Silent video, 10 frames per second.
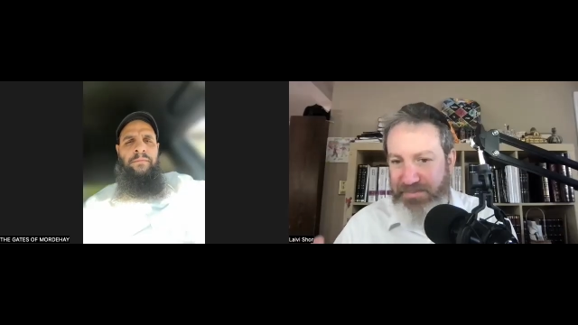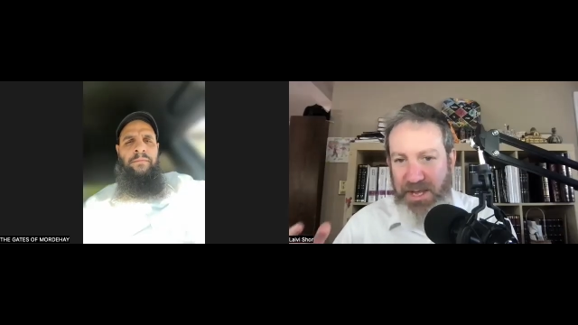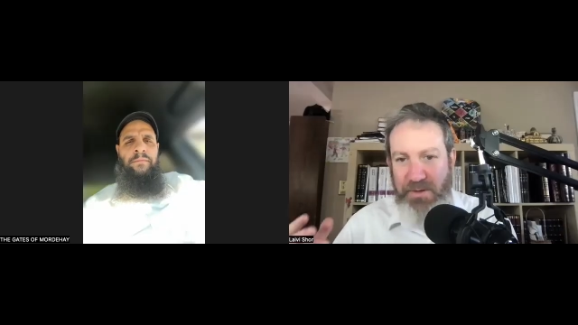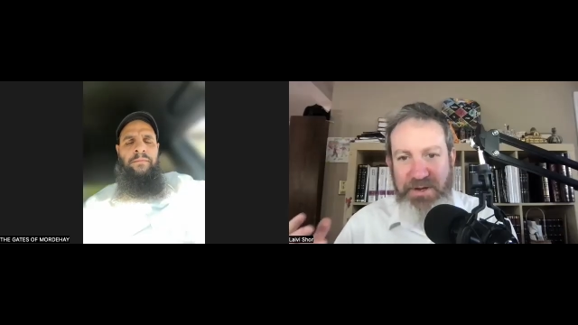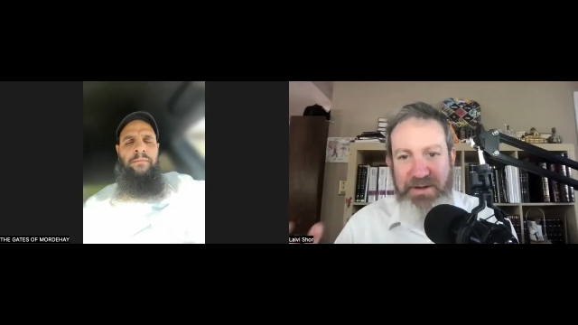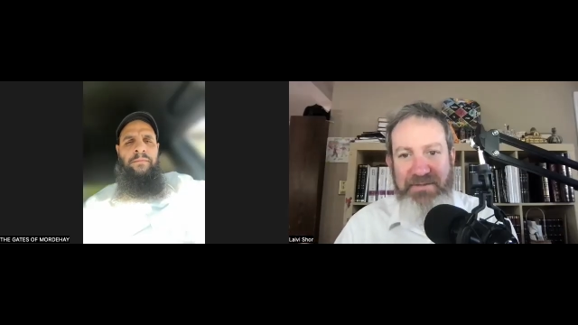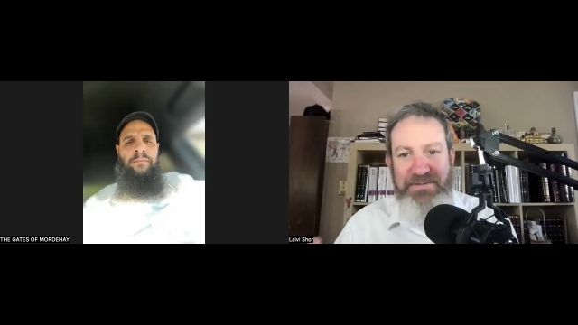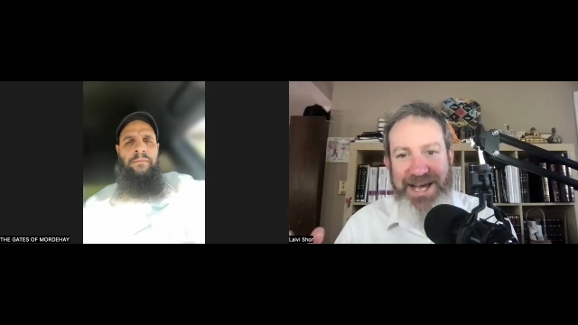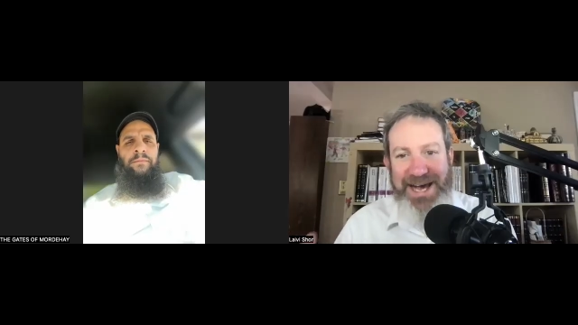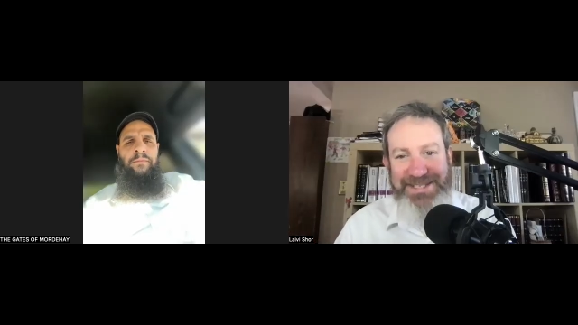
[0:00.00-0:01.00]
Speaker 1: When you have
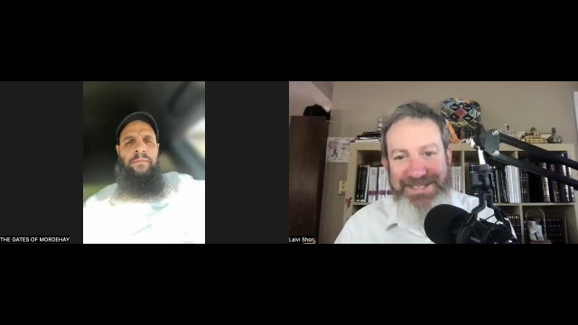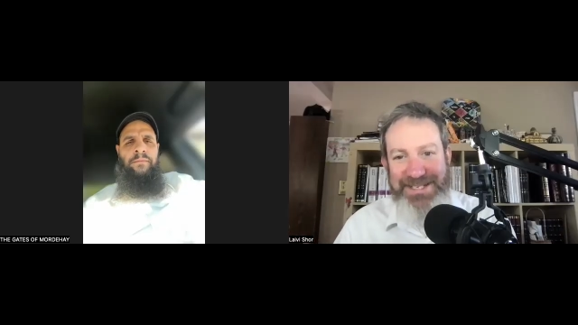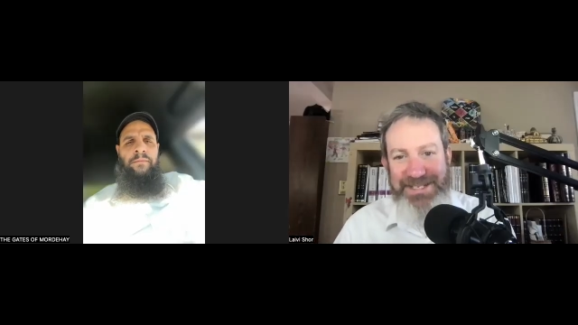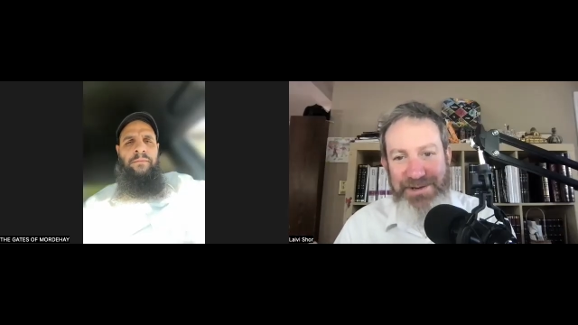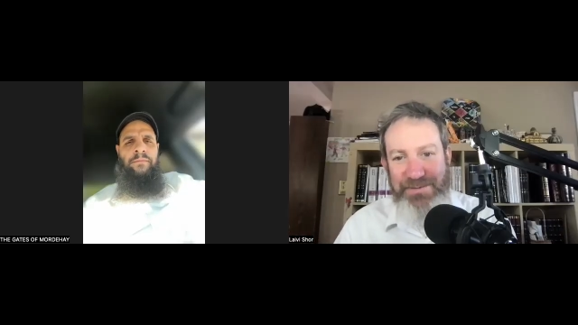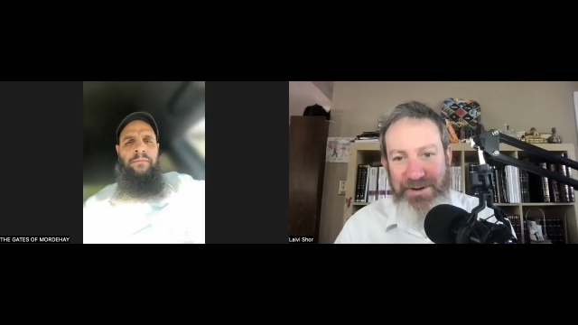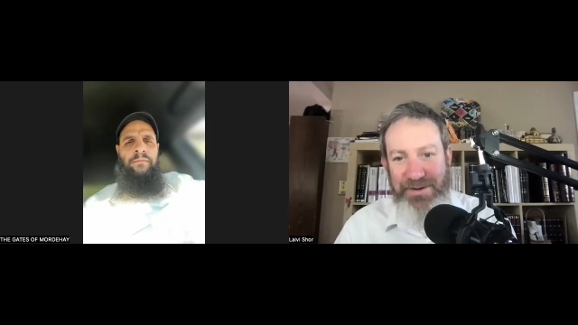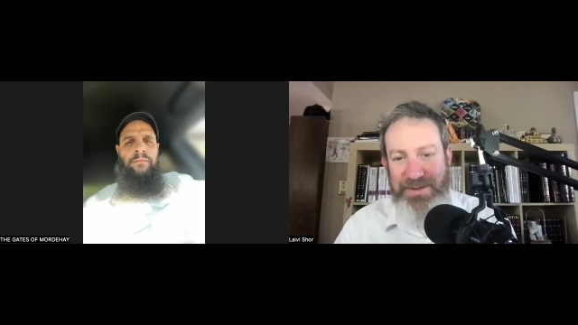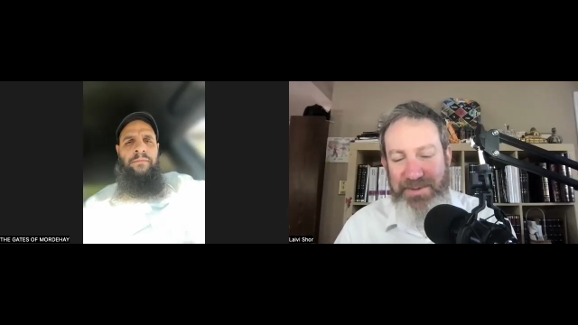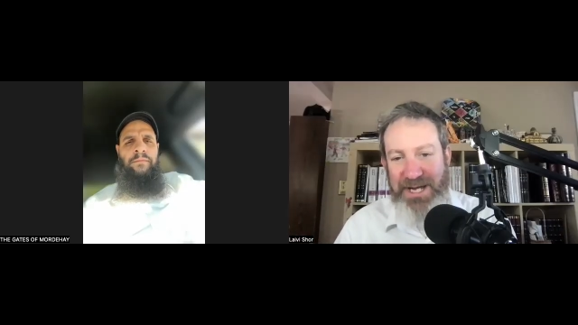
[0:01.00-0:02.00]
Nazis in the world,
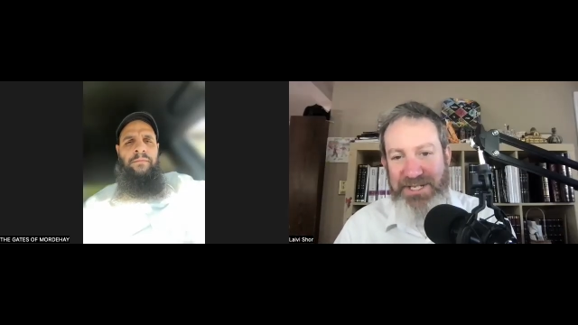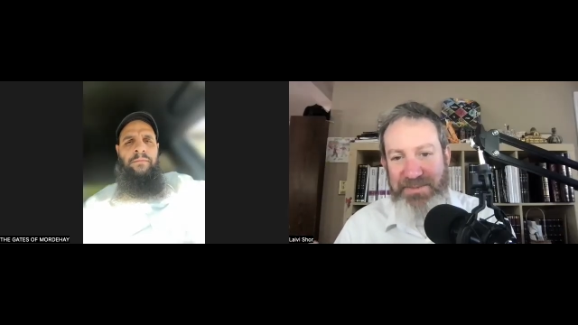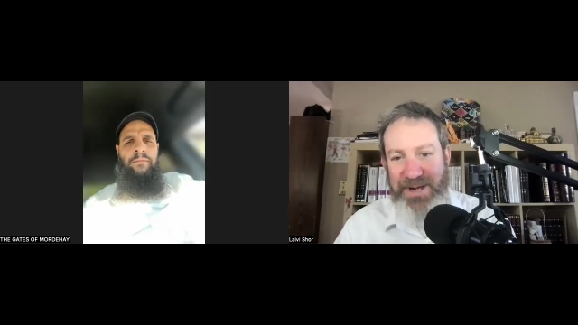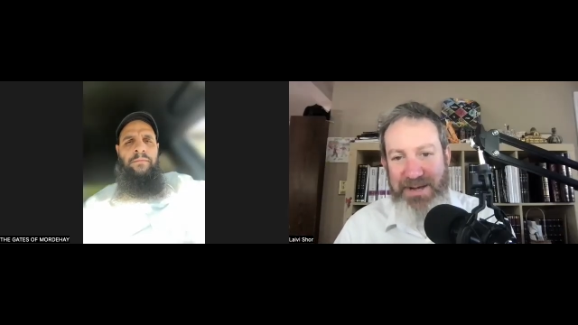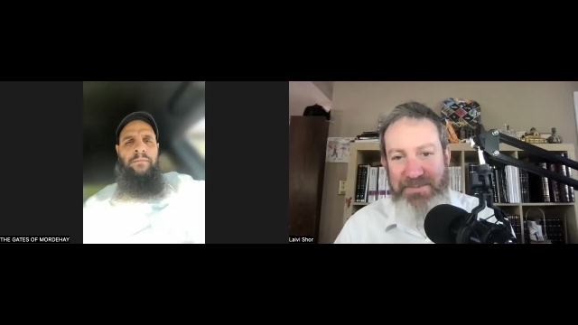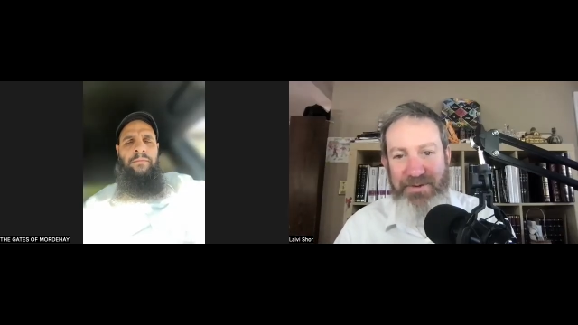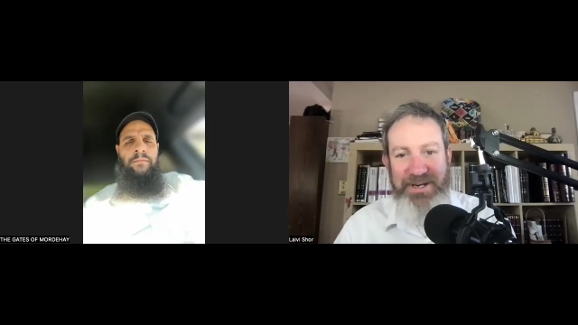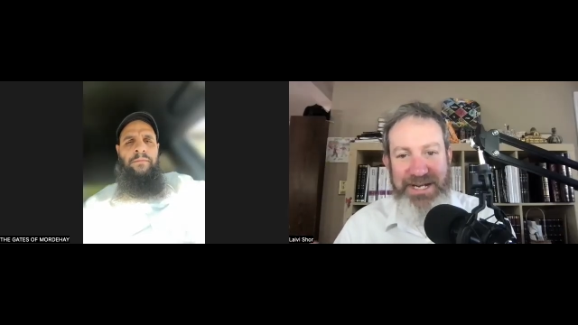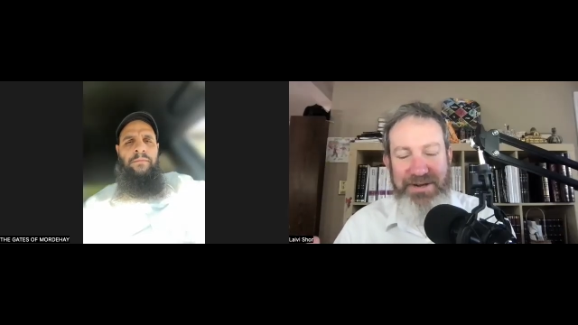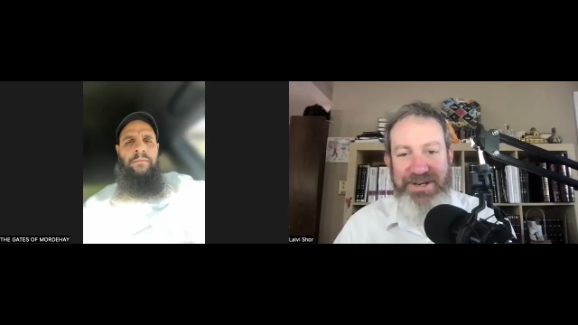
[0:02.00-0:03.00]
Yimach shemam, or
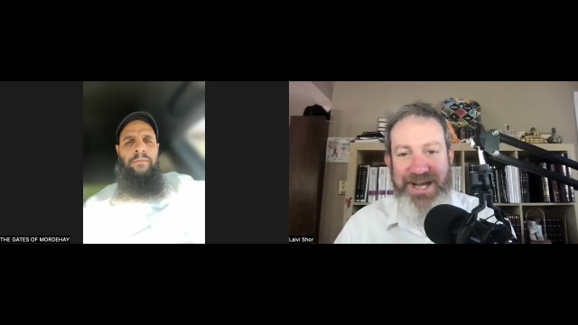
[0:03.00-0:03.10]
neo